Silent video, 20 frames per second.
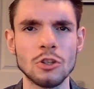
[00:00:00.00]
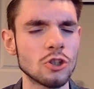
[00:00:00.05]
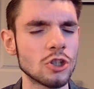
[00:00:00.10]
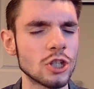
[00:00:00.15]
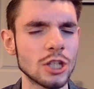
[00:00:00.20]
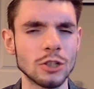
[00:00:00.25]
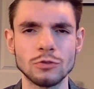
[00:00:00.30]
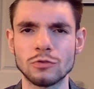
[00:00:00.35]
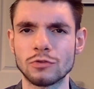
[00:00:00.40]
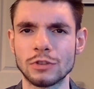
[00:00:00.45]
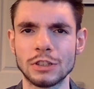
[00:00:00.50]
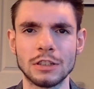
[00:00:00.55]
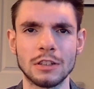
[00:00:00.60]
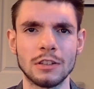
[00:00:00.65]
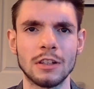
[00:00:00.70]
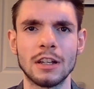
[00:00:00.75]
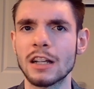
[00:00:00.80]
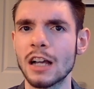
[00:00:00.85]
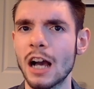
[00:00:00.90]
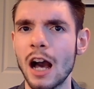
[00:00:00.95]
children,
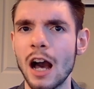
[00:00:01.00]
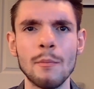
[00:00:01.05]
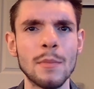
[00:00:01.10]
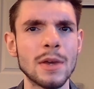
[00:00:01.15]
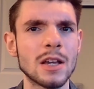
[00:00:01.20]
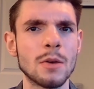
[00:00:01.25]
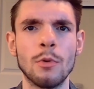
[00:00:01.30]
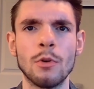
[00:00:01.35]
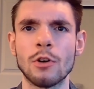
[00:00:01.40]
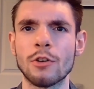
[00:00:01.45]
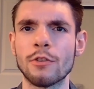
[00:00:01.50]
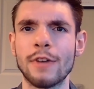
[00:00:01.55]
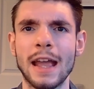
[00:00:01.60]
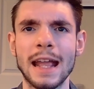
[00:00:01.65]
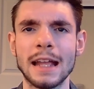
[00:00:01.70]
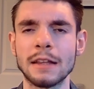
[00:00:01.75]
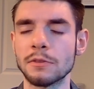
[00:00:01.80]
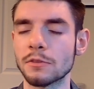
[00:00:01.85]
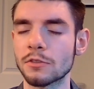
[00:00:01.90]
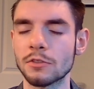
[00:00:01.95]
comic book
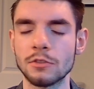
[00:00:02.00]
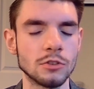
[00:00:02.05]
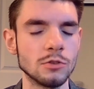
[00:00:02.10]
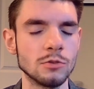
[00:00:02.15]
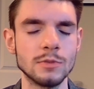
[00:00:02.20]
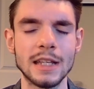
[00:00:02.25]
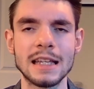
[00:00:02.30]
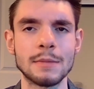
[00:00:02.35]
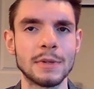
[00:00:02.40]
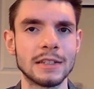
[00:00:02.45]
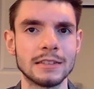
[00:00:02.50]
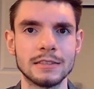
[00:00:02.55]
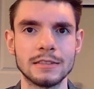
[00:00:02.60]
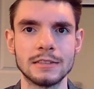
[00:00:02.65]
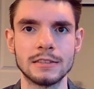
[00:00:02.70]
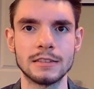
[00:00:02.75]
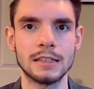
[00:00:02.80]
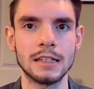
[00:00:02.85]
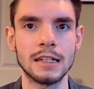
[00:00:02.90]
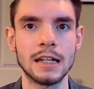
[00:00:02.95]
fans, you name
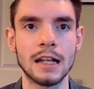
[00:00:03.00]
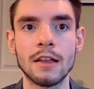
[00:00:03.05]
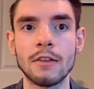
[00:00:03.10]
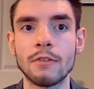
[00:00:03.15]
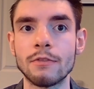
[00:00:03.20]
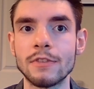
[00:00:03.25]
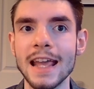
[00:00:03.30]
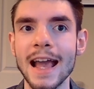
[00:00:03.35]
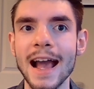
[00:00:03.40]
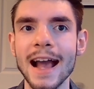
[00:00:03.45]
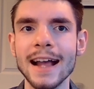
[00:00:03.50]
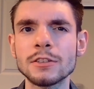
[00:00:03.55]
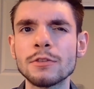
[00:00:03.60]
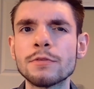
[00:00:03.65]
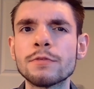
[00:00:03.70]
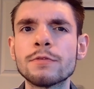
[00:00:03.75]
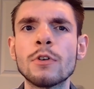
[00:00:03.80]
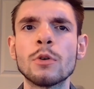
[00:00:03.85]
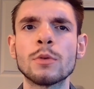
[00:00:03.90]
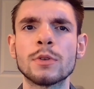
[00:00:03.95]
it. The act of
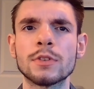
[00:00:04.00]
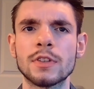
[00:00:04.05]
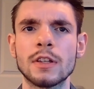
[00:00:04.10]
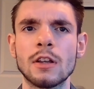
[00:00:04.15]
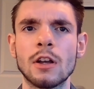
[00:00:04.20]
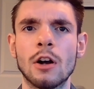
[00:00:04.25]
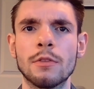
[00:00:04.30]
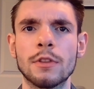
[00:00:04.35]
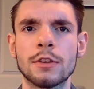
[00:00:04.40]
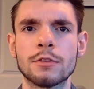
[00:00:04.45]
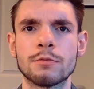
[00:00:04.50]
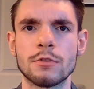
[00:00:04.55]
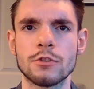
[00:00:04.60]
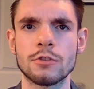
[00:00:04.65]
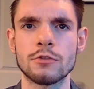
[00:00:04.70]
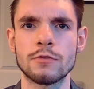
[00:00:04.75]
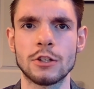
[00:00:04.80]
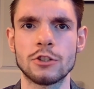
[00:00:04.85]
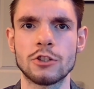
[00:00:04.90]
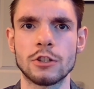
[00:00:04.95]
focusing on this
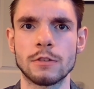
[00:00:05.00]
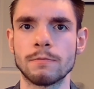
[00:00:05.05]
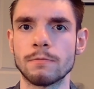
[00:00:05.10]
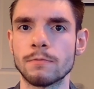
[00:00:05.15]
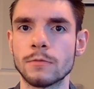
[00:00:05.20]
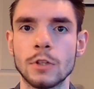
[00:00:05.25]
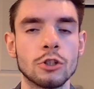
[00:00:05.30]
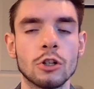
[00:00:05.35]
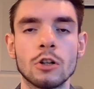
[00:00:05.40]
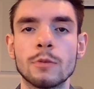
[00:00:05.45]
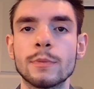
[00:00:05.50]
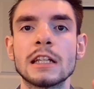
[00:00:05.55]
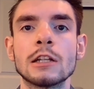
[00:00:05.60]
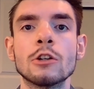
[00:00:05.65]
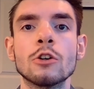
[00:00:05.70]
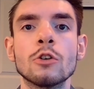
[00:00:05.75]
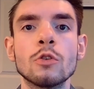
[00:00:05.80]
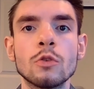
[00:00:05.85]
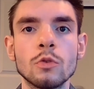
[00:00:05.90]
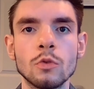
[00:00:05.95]
restriction, determining
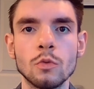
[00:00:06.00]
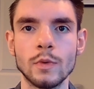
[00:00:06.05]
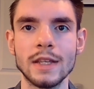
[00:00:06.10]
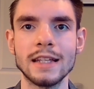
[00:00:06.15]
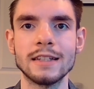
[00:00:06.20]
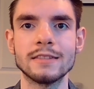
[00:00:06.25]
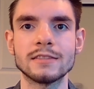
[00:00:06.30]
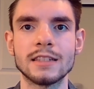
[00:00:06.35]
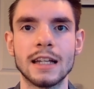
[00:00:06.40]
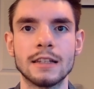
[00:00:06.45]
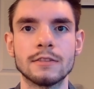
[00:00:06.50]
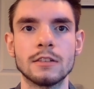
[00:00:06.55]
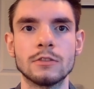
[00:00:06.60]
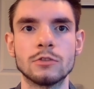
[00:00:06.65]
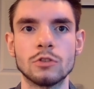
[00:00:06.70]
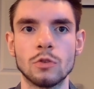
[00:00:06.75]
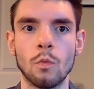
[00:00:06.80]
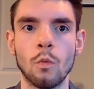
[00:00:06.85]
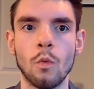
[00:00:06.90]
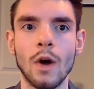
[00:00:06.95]
who we intended
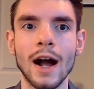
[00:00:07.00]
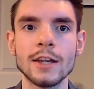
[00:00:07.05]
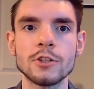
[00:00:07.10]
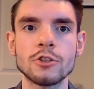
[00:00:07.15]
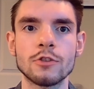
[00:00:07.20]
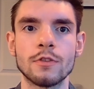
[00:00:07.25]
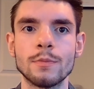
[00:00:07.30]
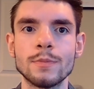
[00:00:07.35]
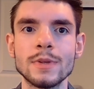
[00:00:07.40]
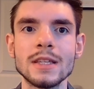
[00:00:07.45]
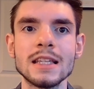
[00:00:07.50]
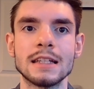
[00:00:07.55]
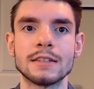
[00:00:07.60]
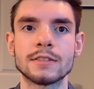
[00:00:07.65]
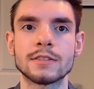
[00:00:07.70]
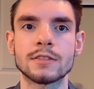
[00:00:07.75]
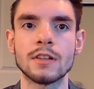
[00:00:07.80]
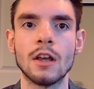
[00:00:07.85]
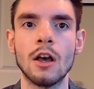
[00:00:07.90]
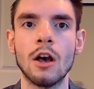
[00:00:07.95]
to watch the
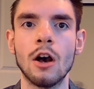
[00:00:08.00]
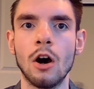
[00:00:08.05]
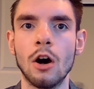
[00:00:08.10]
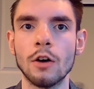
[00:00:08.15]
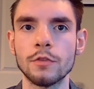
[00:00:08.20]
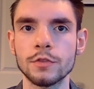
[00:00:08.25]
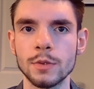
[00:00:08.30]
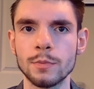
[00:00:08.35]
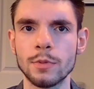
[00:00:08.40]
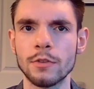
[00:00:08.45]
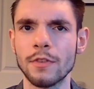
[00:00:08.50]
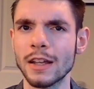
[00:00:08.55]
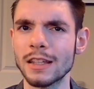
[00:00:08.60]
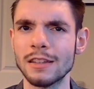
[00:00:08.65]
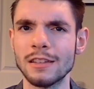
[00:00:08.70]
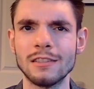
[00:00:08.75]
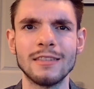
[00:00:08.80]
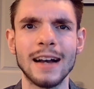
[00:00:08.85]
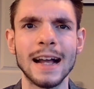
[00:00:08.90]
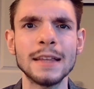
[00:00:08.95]
piece, often
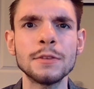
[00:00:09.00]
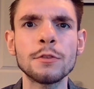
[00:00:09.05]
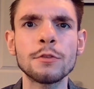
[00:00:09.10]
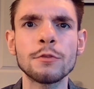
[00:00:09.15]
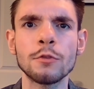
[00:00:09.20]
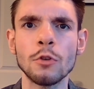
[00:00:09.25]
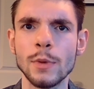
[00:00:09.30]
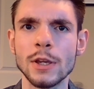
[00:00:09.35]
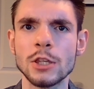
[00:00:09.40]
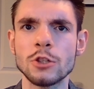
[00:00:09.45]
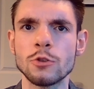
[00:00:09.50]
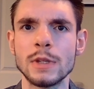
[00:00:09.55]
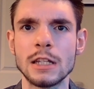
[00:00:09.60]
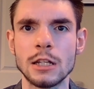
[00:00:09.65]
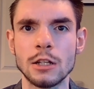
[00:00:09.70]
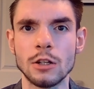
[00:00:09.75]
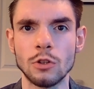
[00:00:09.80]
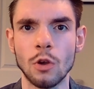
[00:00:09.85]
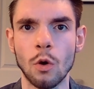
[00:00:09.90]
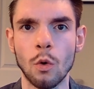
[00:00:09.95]
provided a lens through which we
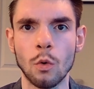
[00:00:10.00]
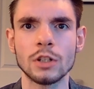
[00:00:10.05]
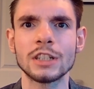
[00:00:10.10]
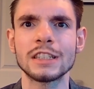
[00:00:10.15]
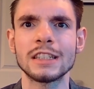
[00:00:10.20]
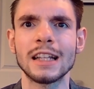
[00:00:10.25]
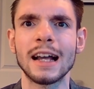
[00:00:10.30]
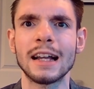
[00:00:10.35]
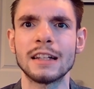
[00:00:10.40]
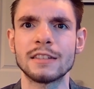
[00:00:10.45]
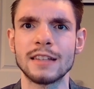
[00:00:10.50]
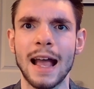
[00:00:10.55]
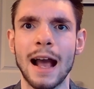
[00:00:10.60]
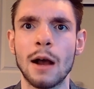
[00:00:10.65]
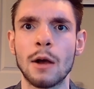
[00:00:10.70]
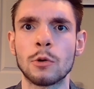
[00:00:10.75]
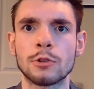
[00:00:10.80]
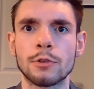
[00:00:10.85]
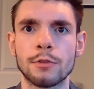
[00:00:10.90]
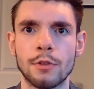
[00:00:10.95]
could organize
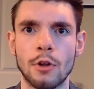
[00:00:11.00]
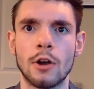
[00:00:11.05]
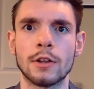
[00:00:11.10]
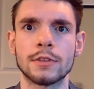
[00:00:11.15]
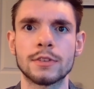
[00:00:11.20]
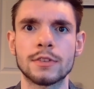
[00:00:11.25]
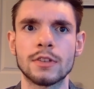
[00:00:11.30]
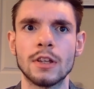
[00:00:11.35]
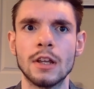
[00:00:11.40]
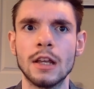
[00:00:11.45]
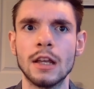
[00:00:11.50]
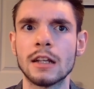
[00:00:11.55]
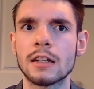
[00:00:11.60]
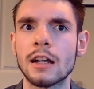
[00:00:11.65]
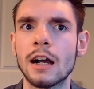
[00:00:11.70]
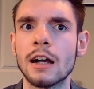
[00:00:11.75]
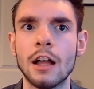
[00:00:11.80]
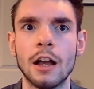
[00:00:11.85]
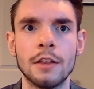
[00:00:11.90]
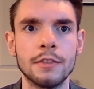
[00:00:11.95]
our thoughts,
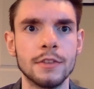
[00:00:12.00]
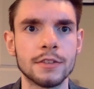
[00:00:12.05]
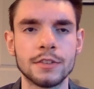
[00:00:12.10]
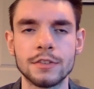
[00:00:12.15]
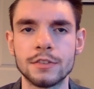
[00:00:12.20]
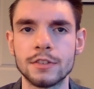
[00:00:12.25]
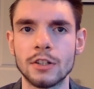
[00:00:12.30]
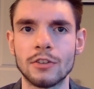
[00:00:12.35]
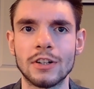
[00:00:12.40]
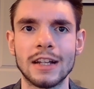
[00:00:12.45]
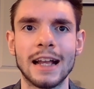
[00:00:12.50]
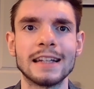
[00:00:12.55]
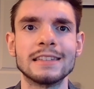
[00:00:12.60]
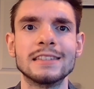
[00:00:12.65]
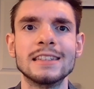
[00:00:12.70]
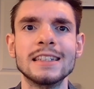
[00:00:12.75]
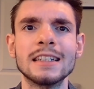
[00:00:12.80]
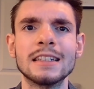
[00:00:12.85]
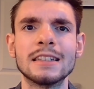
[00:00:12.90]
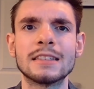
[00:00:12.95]
cut unnecessary
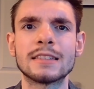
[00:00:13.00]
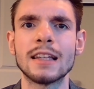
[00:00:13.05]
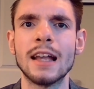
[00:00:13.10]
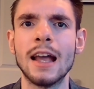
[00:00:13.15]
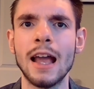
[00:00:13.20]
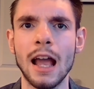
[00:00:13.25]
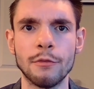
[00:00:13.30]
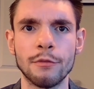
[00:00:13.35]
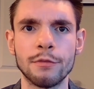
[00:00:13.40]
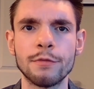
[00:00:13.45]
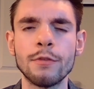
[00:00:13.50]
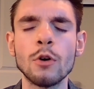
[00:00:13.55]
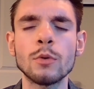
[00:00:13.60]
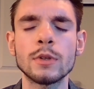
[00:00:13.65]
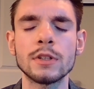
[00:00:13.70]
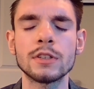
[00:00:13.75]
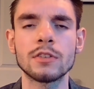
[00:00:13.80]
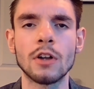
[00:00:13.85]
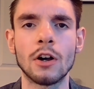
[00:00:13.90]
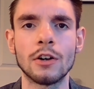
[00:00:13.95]
ideas, and
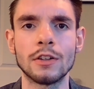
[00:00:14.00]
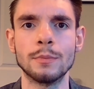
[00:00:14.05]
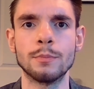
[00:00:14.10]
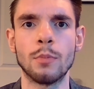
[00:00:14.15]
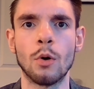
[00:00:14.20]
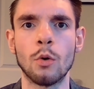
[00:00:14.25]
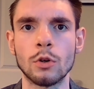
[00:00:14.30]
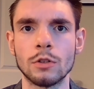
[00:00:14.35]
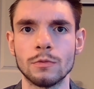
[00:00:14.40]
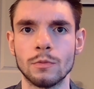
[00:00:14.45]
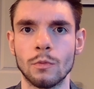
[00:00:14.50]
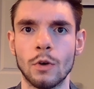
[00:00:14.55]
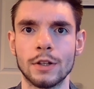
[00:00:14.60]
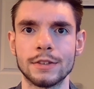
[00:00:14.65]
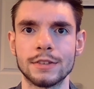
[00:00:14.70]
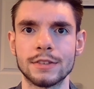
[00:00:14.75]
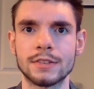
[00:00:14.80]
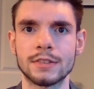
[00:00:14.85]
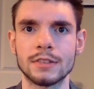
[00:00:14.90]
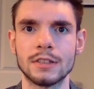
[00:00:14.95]
focus on important
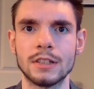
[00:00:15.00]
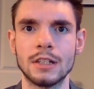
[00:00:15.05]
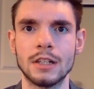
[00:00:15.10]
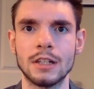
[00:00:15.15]
ones.